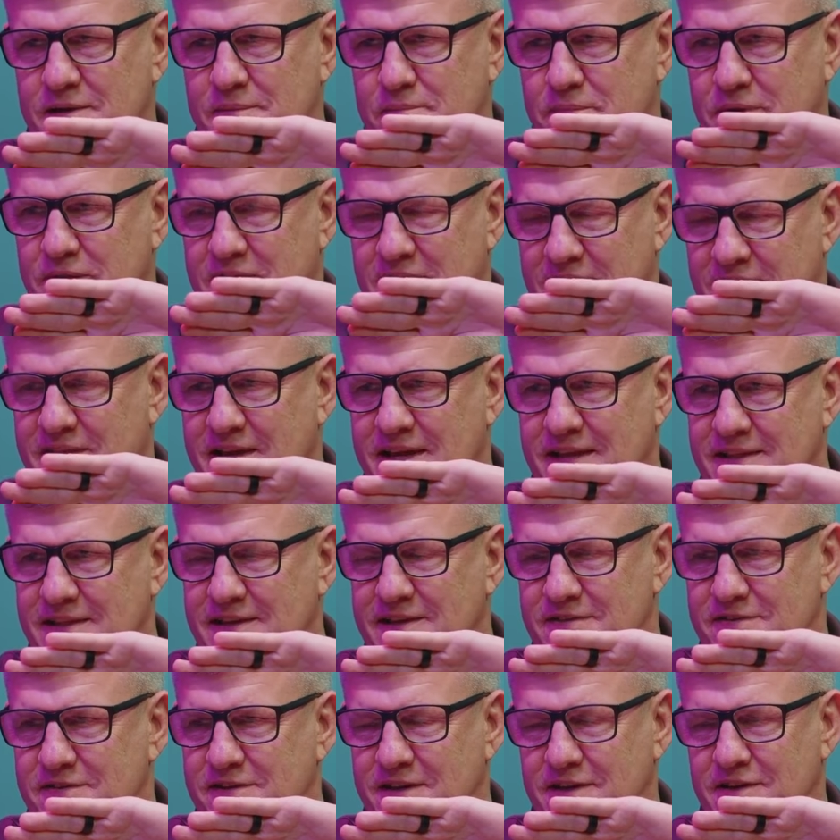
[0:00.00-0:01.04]
but the thing that
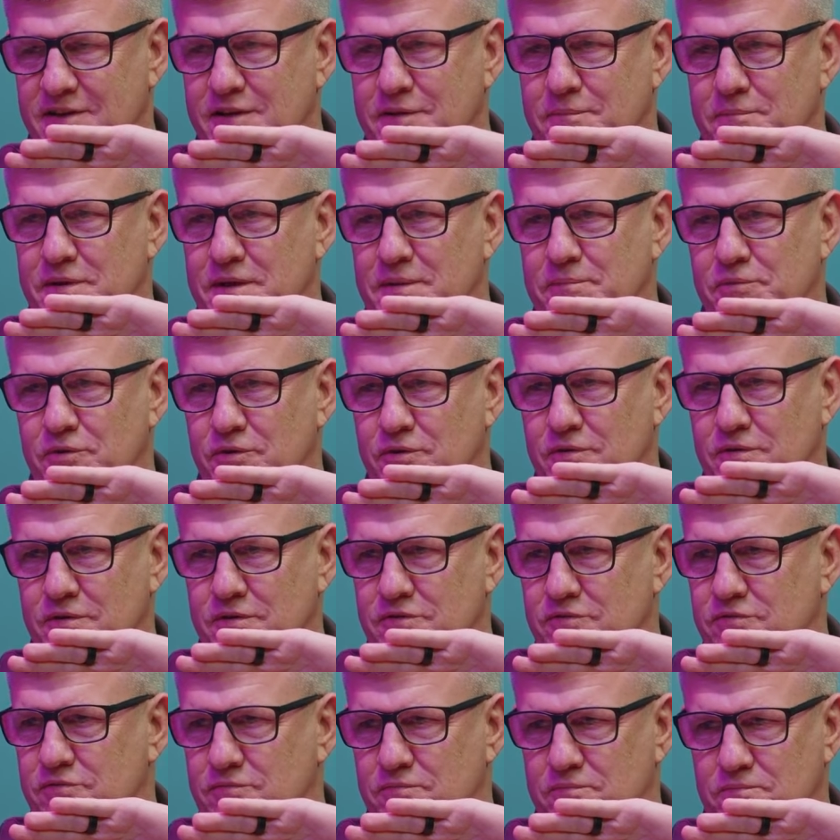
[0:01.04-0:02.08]
is killing people
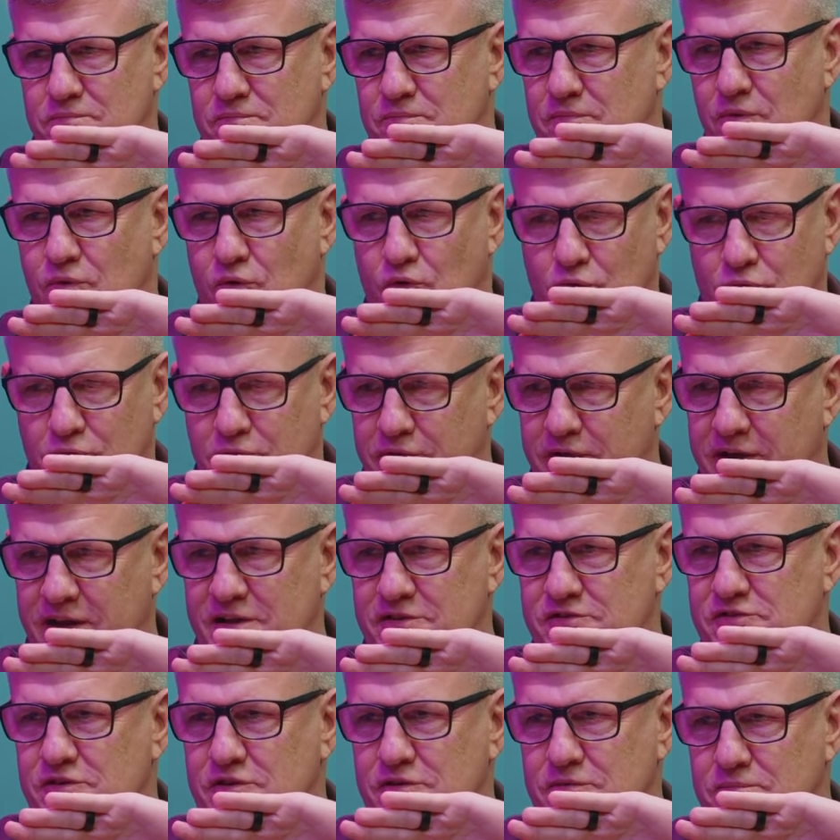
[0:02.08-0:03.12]
is
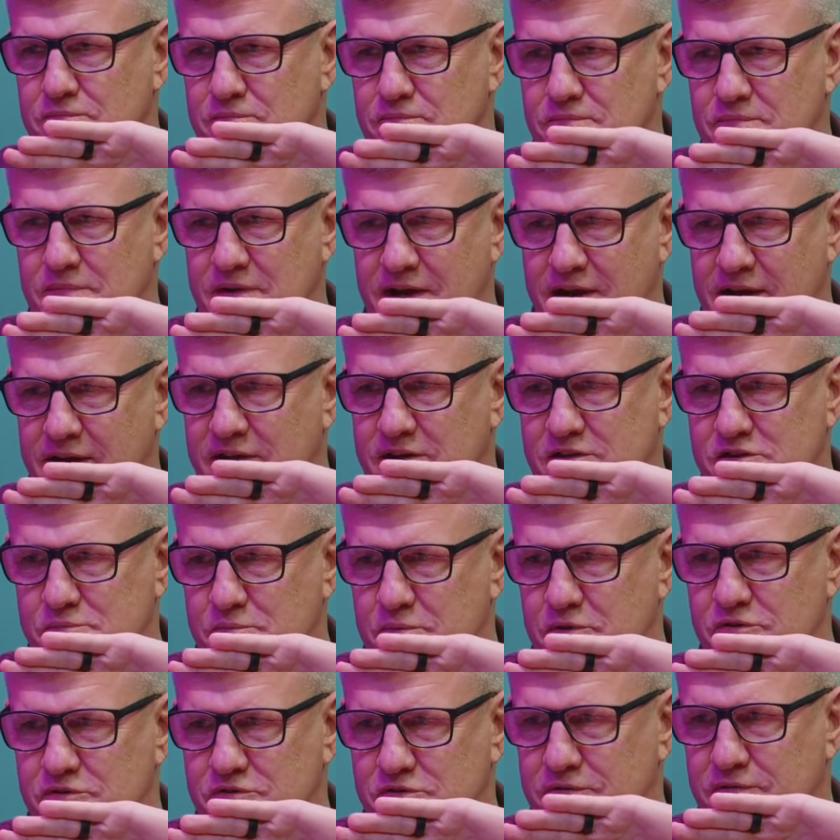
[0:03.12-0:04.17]
old-fashioned high
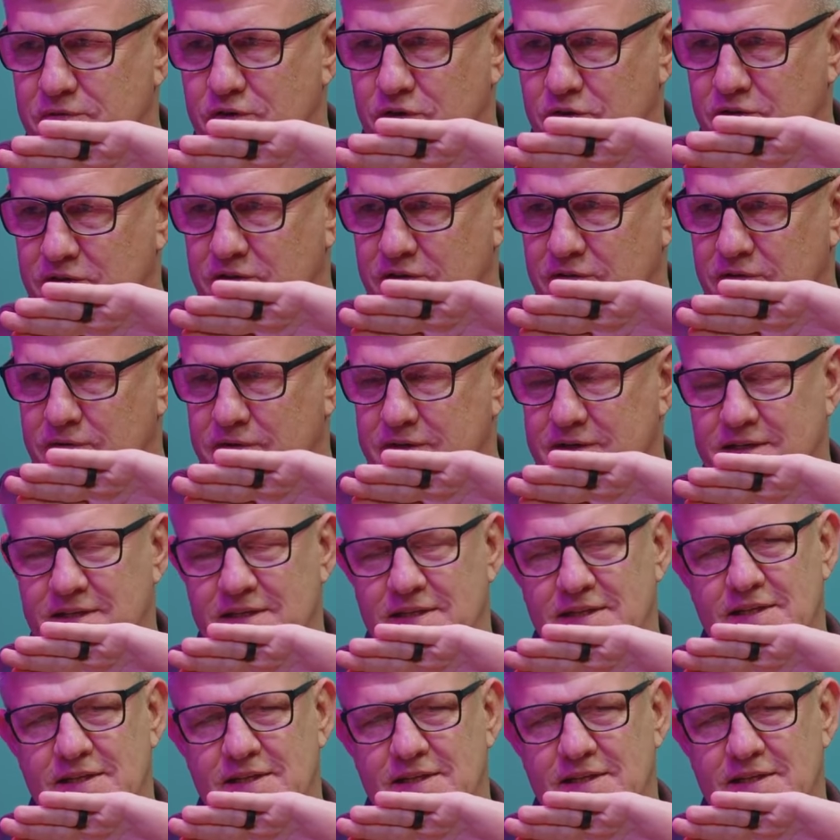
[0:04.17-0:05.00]
explosive artillery.